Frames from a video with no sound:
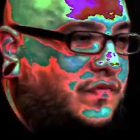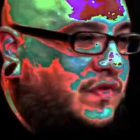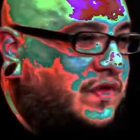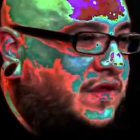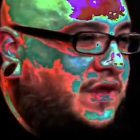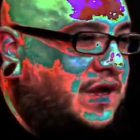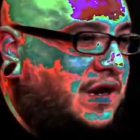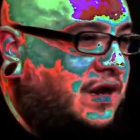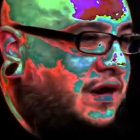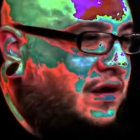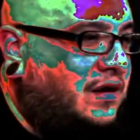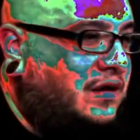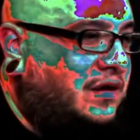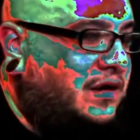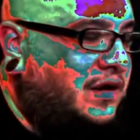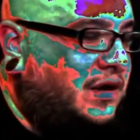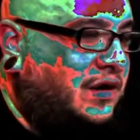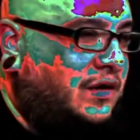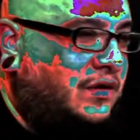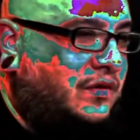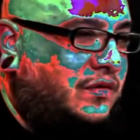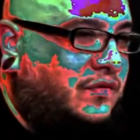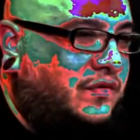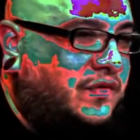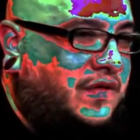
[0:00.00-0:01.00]

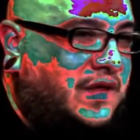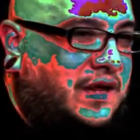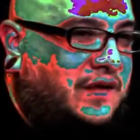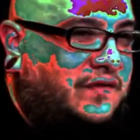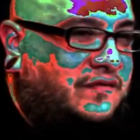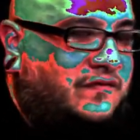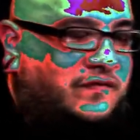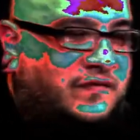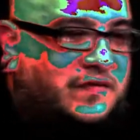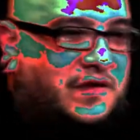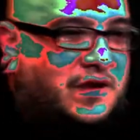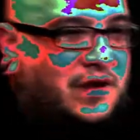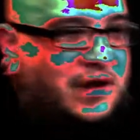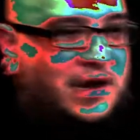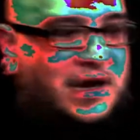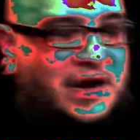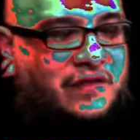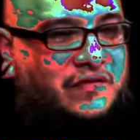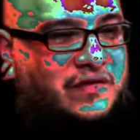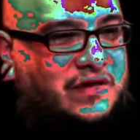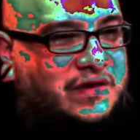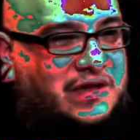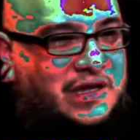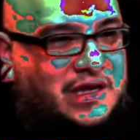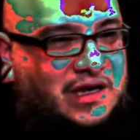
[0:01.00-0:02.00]
They've done
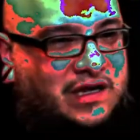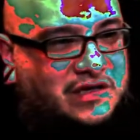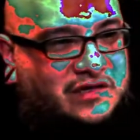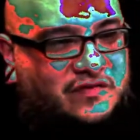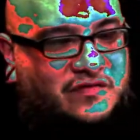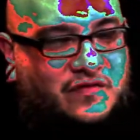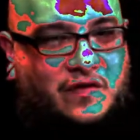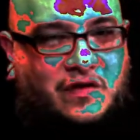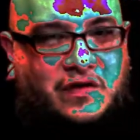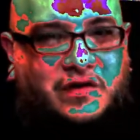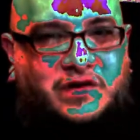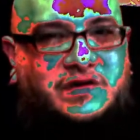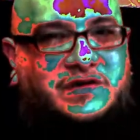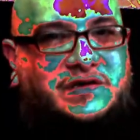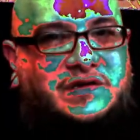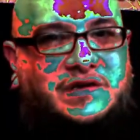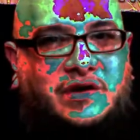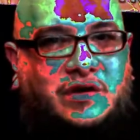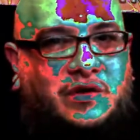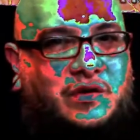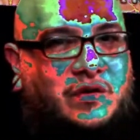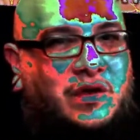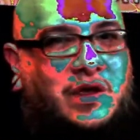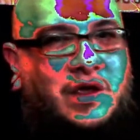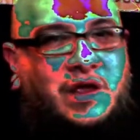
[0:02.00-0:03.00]
everything as far as, you
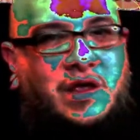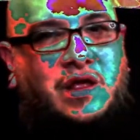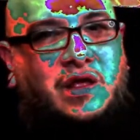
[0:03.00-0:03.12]
know,